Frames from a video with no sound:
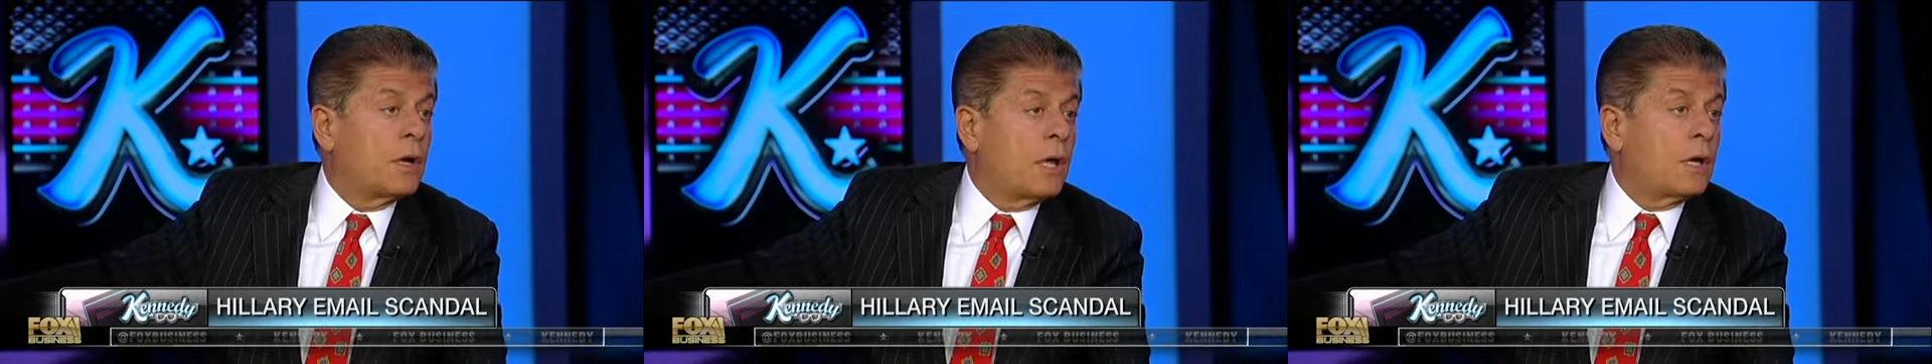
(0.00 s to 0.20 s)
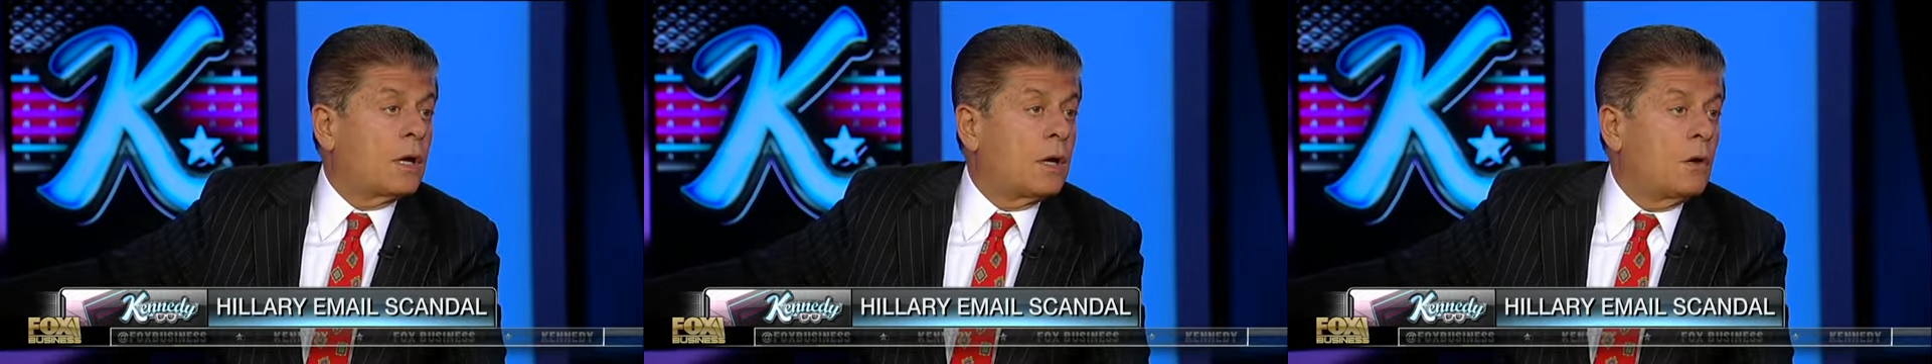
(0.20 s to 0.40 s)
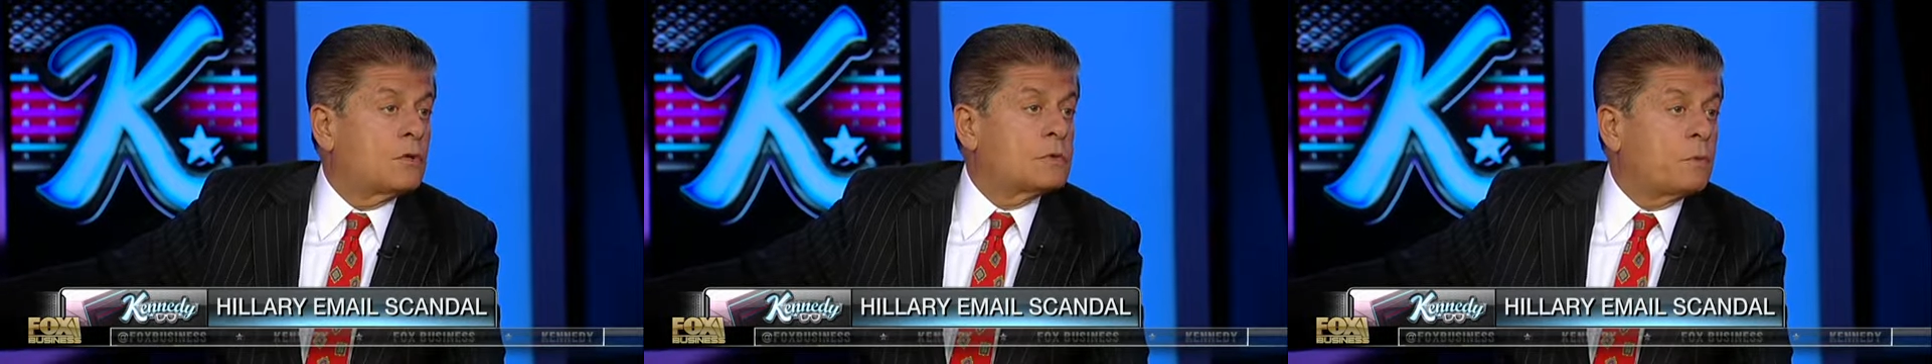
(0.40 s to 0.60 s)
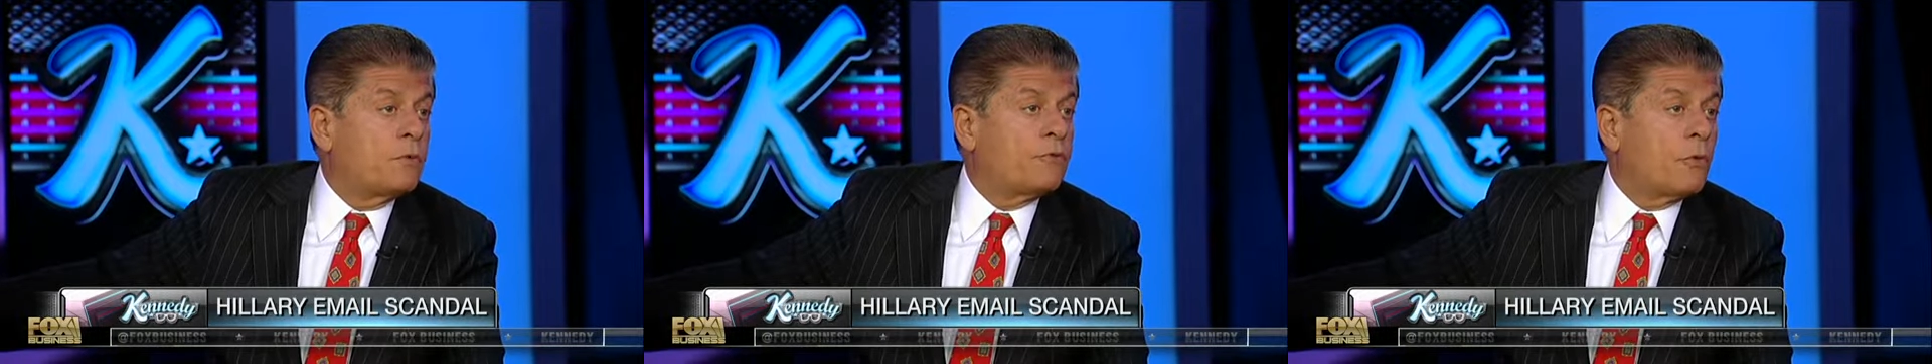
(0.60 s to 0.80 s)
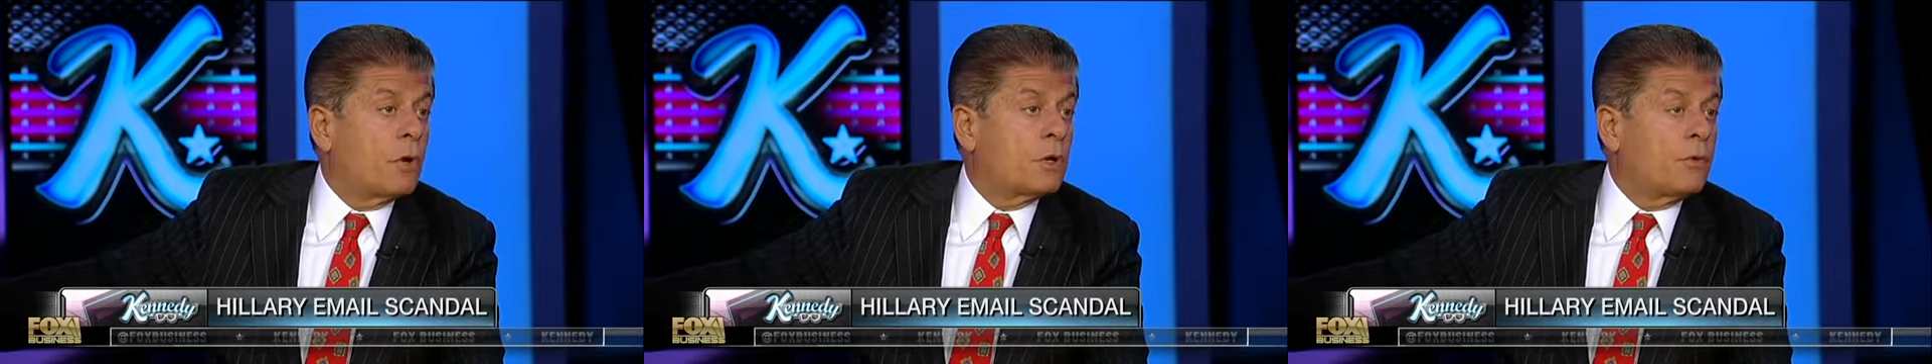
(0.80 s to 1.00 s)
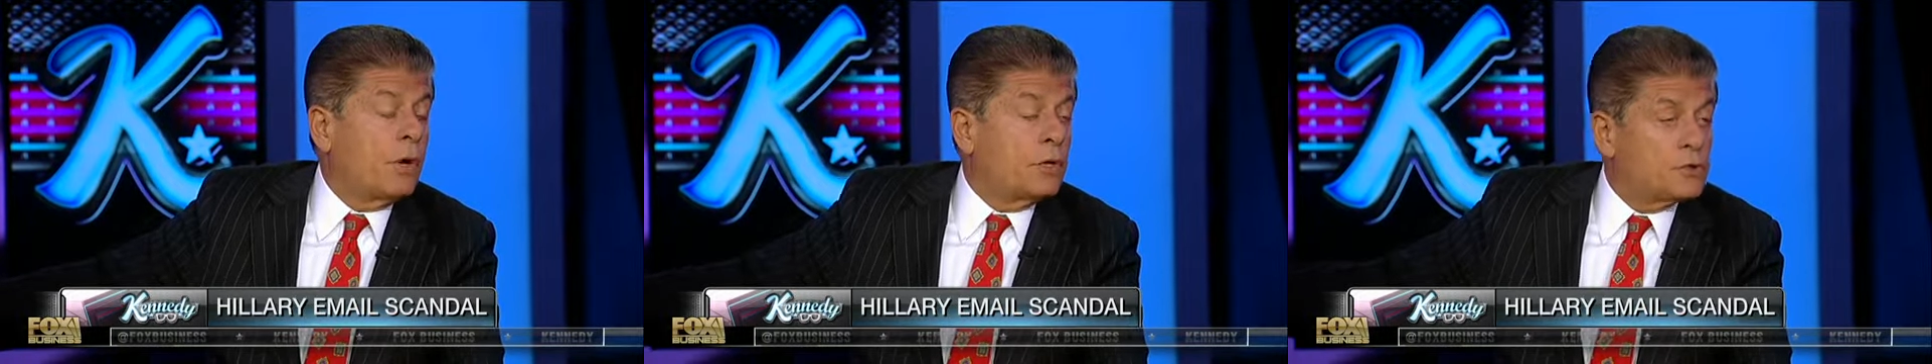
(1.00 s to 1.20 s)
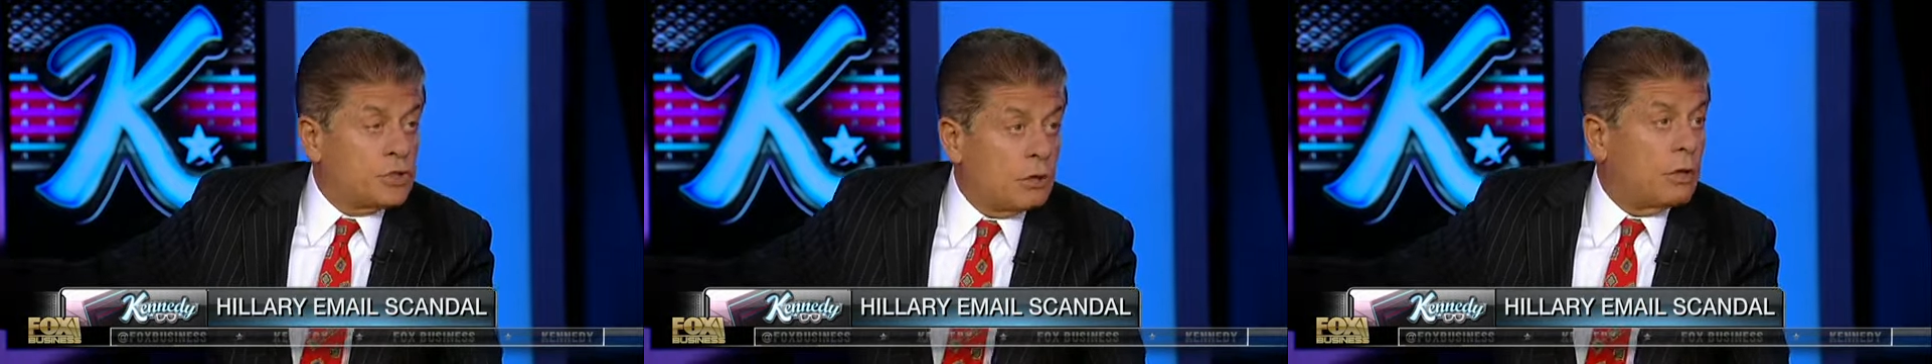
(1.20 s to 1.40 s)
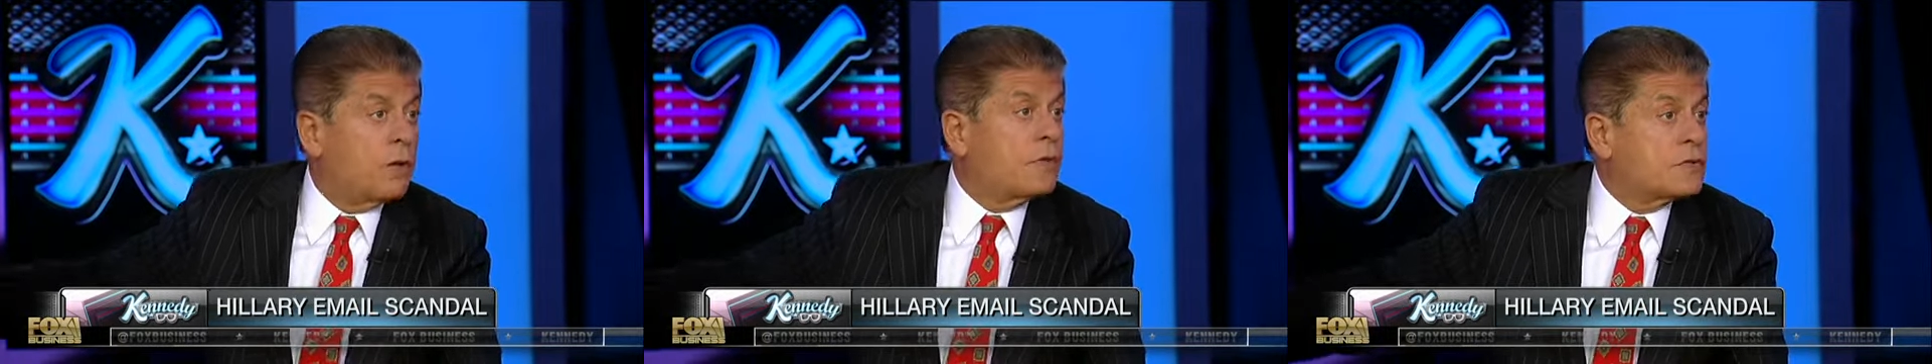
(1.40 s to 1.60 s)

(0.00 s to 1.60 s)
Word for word: not it goes before a grand jury,